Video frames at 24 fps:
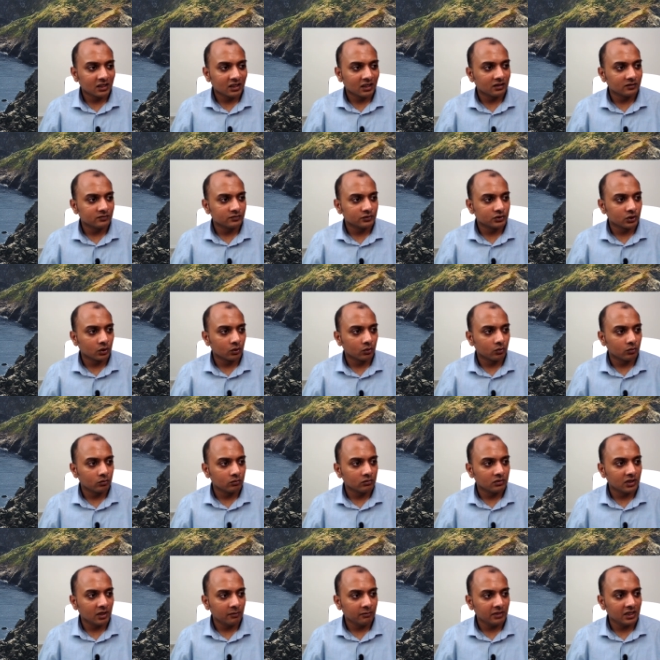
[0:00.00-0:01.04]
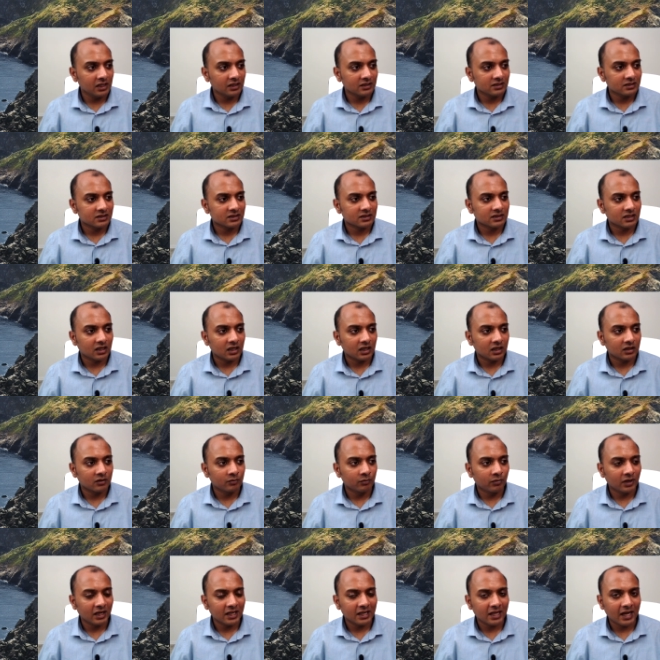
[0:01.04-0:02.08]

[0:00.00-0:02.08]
So let me start by